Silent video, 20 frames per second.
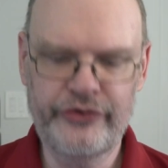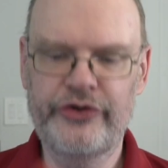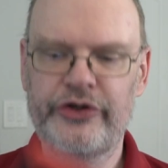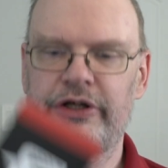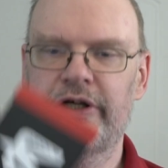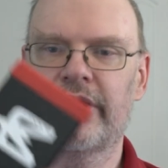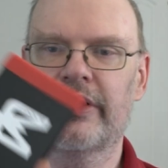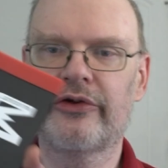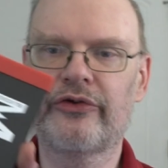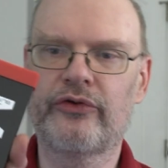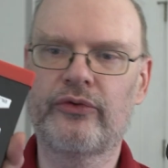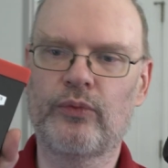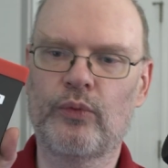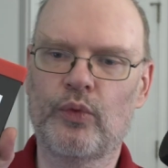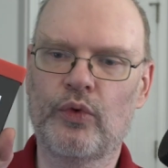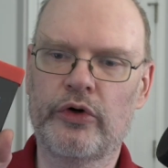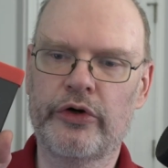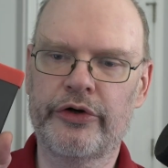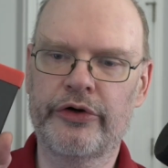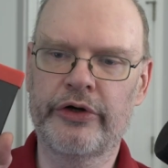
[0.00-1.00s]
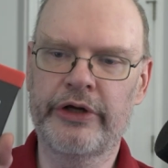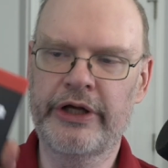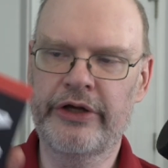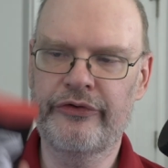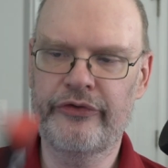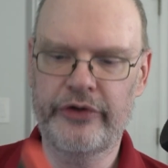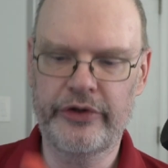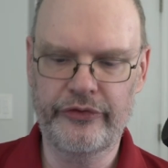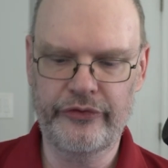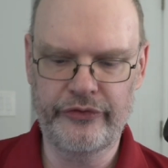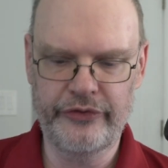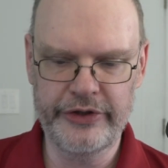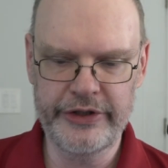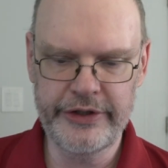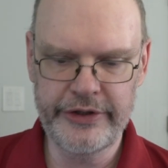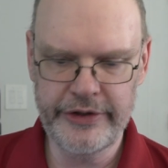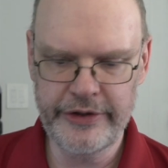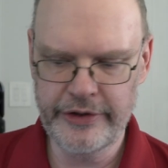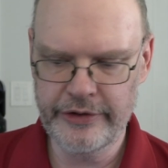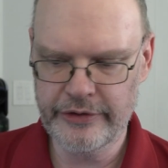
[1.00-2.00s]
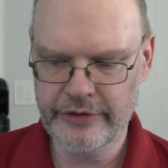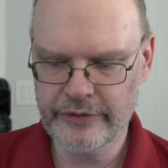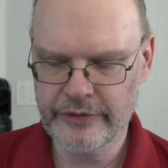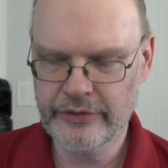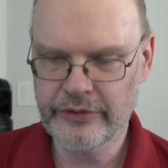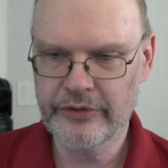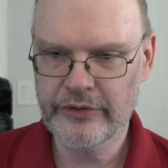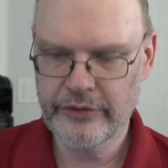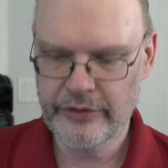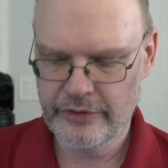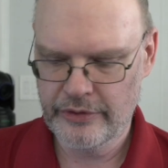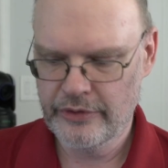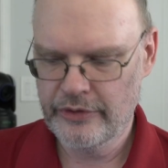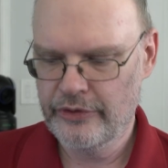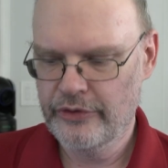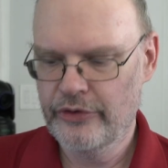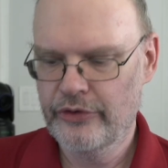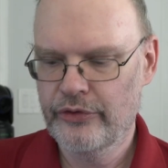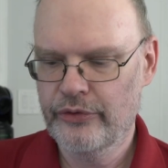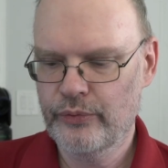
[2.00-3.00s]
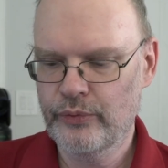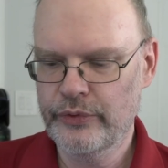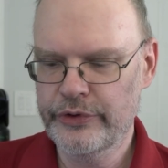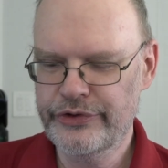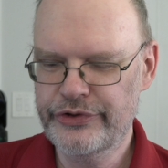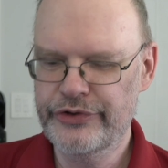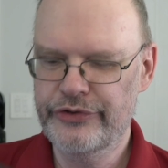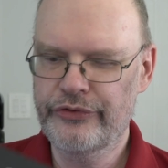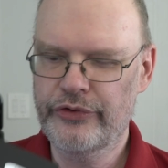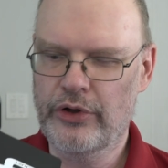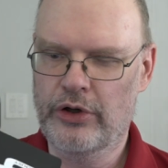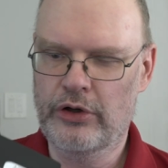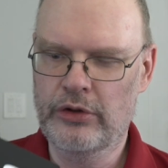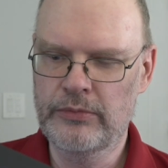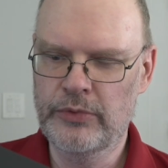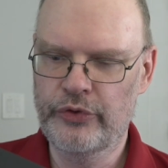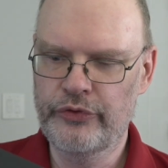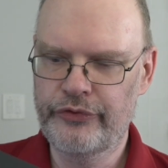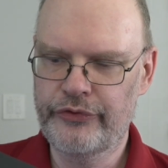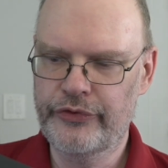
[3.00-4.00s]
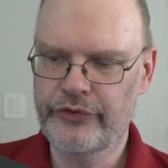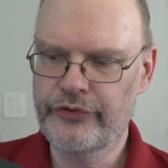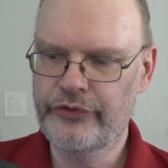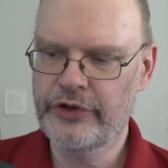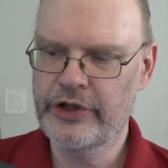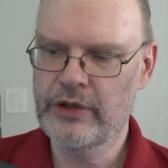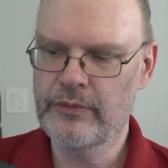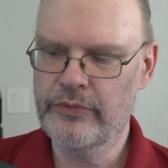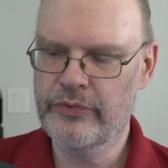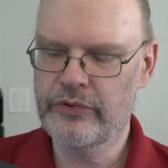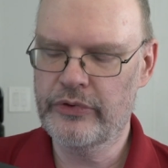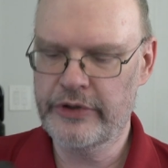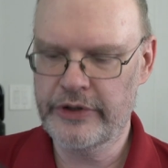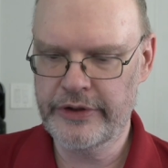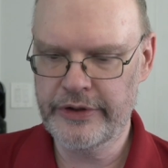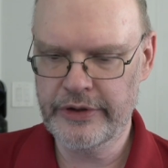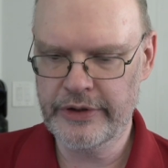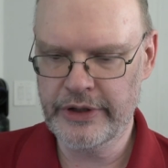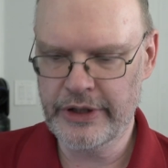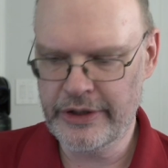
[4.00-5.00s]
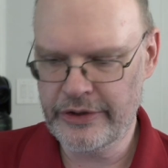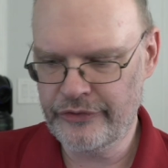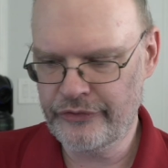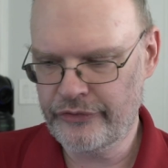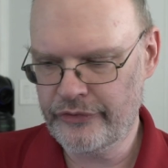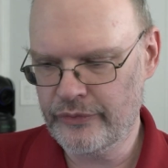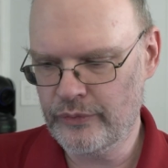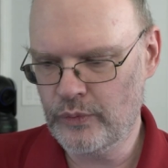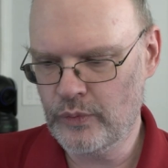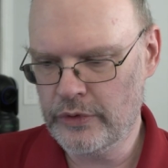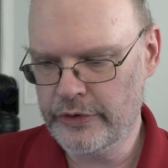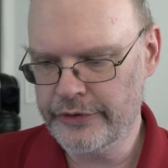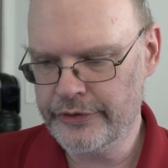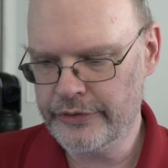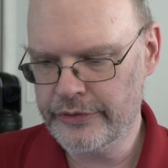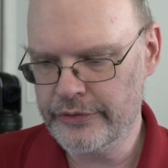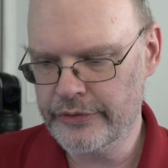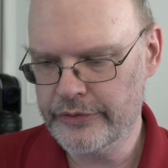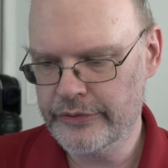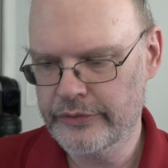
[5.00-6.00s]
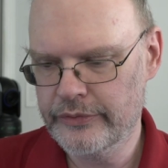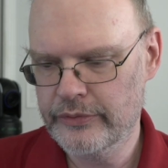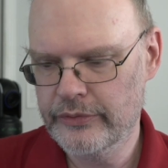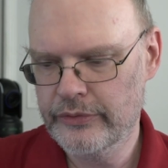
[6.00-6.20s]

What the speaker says: DX-1 SSD, which is almost the same thing as the 1AT.